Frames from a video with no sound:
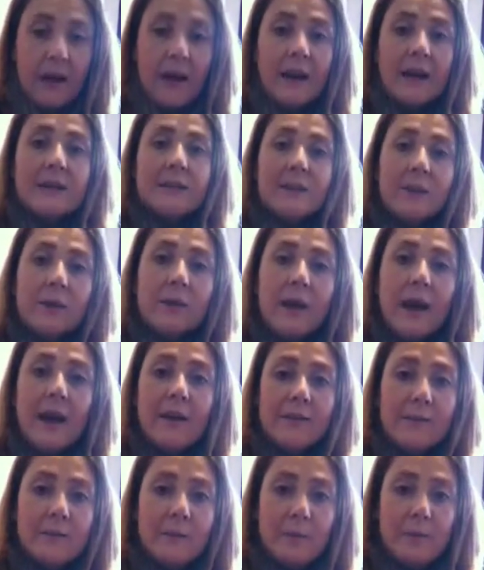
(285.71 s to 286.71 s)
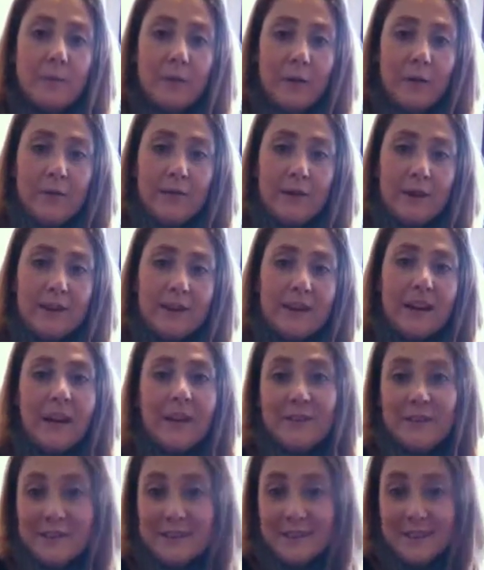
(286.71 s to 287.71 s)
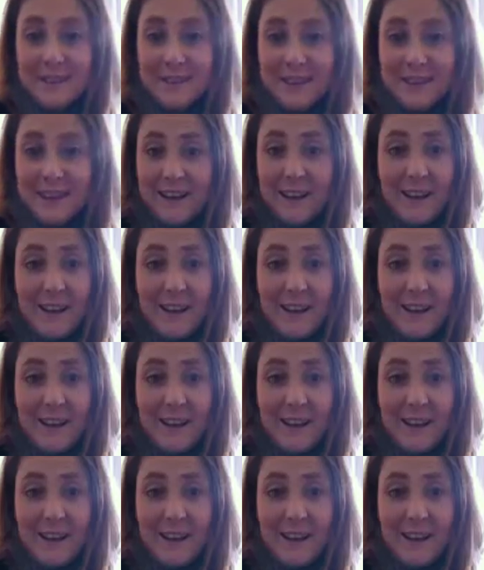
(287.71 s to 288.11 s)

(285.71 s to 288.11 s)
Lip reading: I don't have to be perfect, obviously.